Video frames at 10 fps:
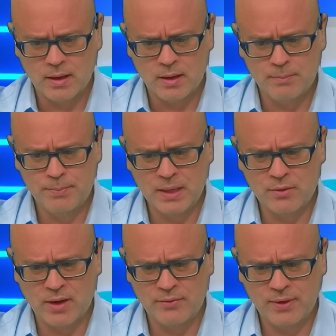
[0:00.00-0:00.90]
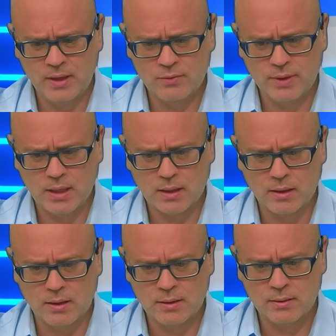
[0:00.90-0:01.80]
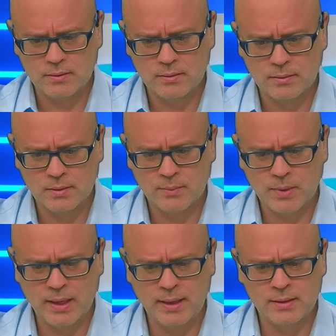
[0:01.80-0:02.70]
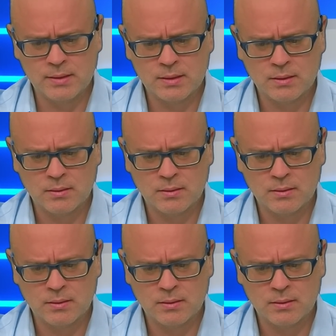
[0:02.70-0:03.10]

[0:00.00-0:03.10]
big roughie over here, Clyde. Number 8.